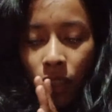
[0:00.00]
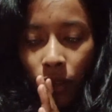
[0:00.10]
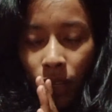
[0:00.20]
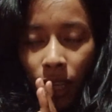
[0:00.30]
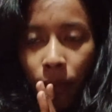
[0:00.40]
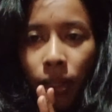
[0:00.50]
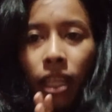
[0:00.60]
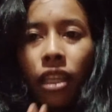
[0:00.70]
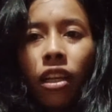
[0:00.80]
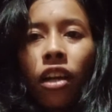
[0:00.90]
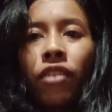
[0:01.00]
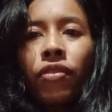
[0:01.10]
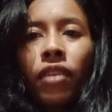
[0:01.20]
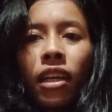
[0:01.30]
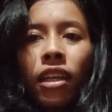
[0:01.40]
Good evening, our
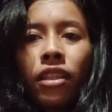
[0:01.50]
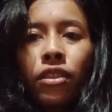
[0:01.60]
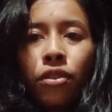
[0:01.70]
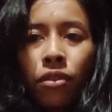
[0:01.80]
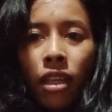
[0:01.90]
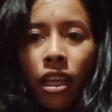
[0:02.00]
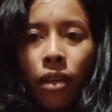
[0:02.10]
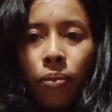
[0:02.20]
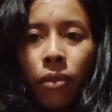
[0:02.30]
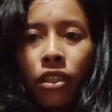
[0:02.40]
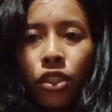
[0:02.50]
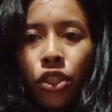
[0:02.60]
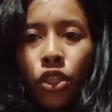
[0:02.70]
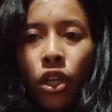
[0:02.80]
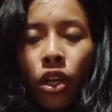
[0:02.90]
friend. Today I made a
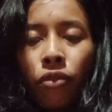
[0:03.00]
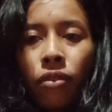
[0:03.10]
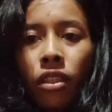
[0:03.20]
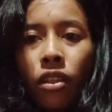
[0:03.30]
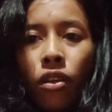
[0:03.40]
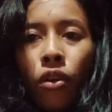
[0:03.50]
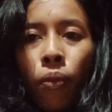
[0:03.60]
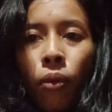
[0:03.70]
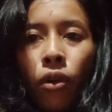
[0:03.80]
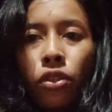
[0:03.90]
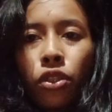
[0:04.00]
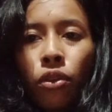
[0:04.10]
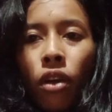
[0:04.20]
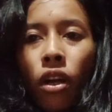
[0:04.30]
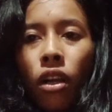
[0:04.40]
short video for show
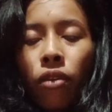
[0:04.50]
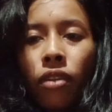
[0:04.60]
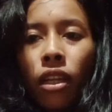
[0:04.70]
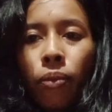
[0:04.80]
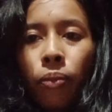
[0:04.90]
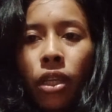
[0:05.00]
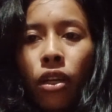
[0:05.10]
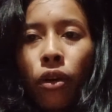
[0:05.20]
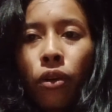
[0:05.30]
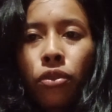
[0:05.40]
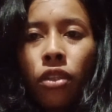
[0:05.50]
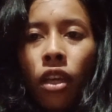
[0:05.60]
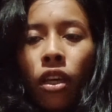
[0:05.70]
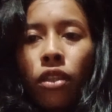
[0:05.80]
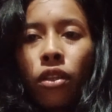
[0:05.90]
our friend because,
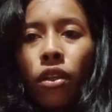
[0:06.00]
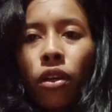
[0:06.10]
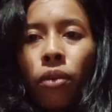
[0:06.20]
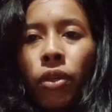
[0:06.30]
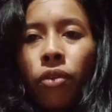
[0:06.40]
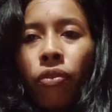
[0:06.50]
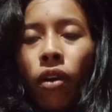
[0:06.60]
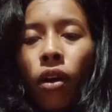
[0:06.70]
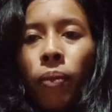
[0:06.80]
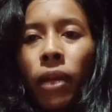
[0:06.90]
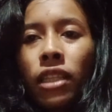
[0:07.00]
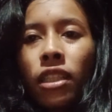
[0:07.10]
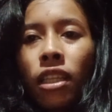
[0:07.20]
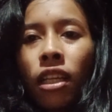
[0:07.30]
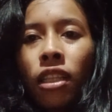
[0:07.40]
you know, before my
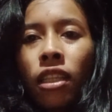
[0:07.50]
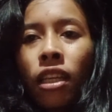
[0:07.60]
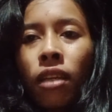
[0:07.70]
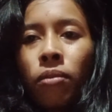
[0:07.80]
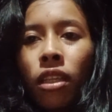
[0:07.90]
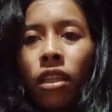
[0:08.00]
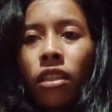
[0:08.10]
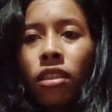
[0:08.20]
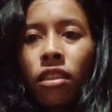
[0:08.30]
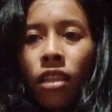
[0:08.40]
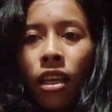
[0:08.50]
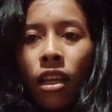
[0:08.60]
channel name is